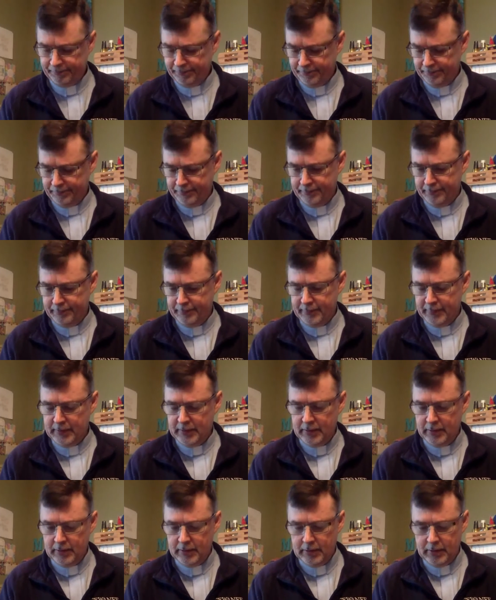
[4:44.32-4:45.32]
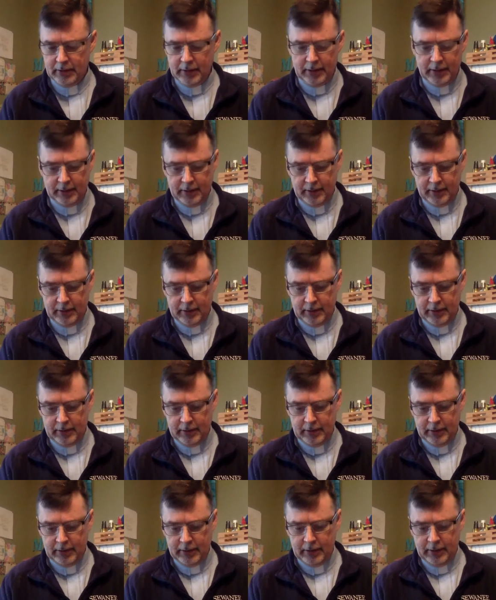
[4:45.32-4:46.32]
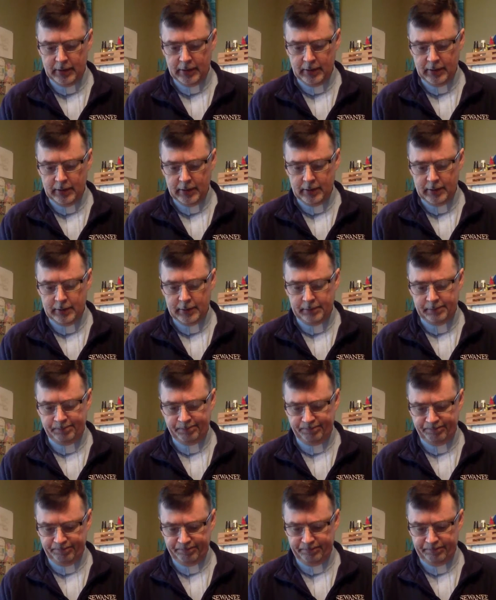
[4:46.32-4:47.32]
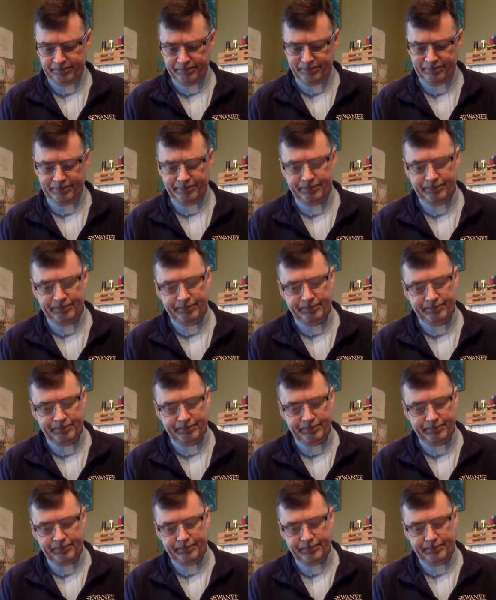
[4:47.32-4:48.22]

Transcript: [no speech]